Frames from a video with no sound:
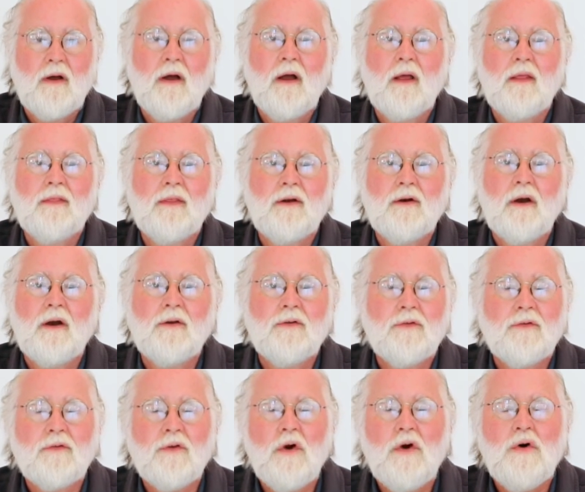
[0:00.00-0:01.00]
there are
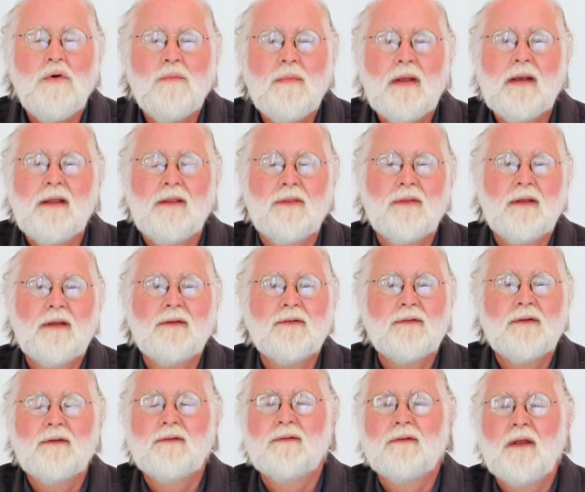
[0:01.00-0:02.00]
so many things
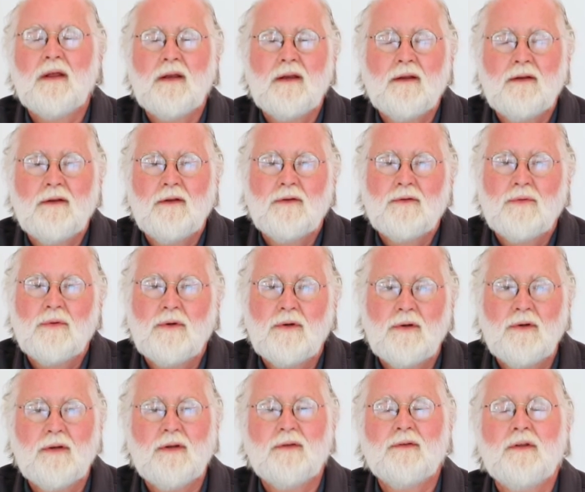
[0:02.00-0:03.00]
to study in this
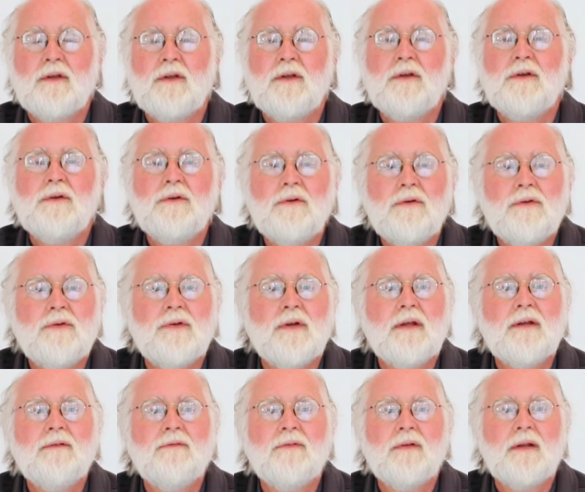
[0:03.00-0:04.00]
world. It's a huge,
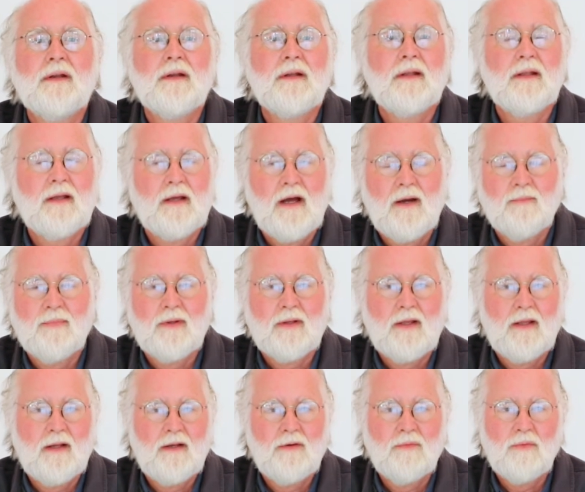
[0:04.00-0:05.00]
infinitely
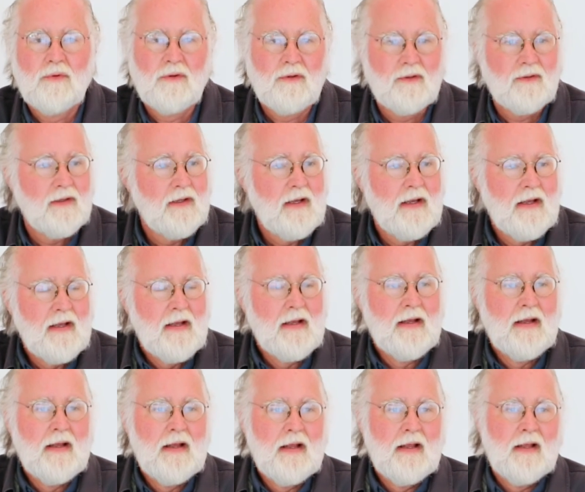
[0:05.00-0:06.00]
complicated world.
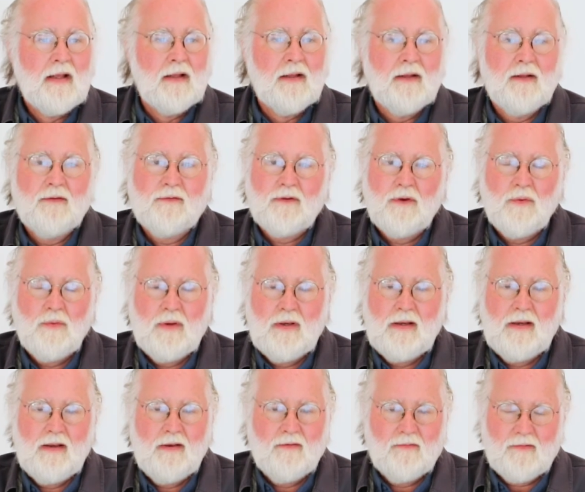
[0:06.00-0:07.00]
And so we
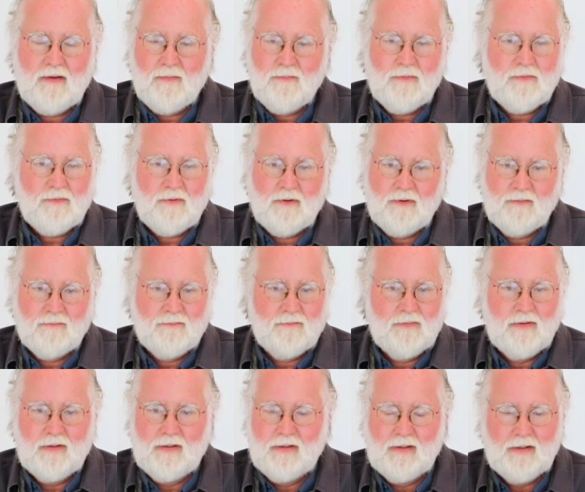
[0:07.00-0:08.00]
need some sort of
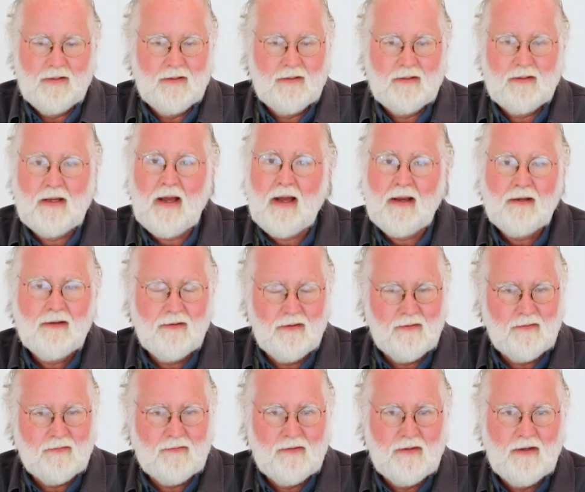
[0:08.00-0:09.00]

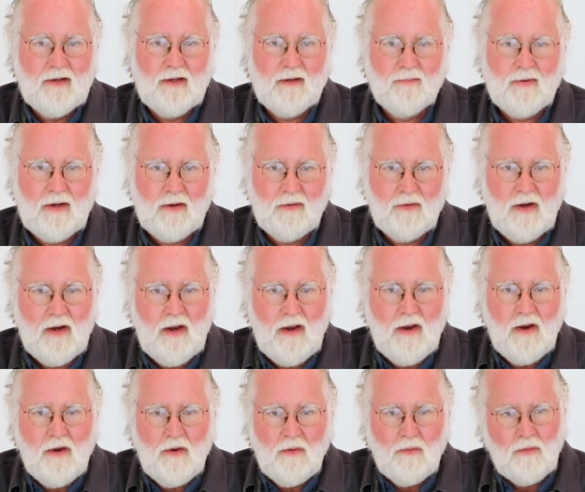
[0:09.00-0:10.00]
guidance about
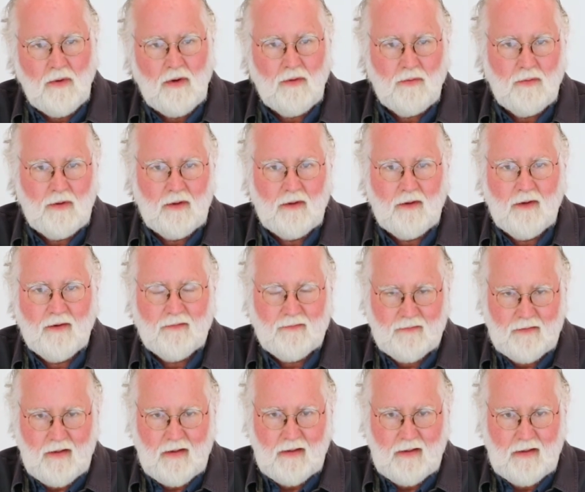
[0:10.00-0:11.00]
what we're going to
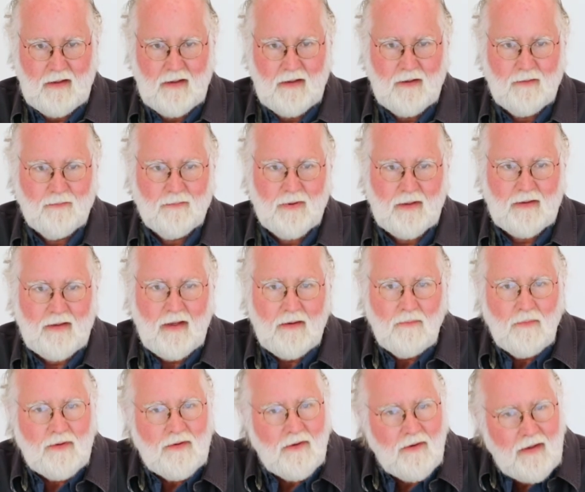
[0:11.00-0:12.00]
study. But then
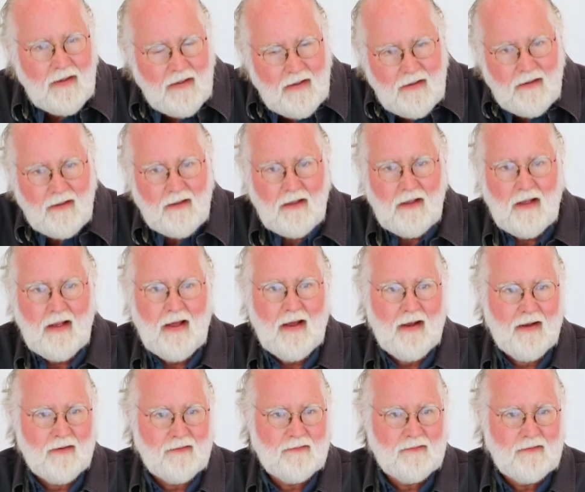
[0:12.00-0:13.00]
when you're in a
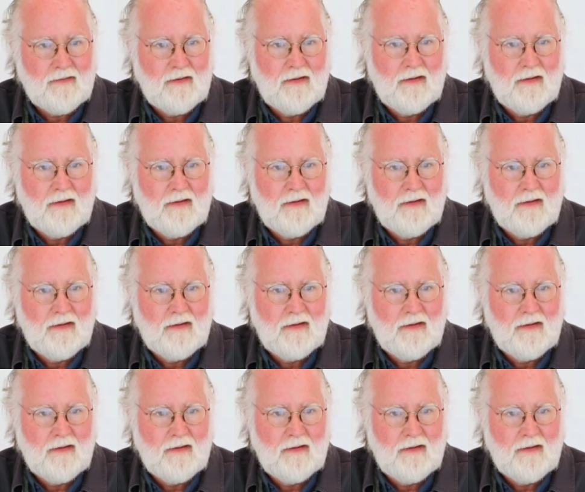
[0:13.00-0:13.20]
class,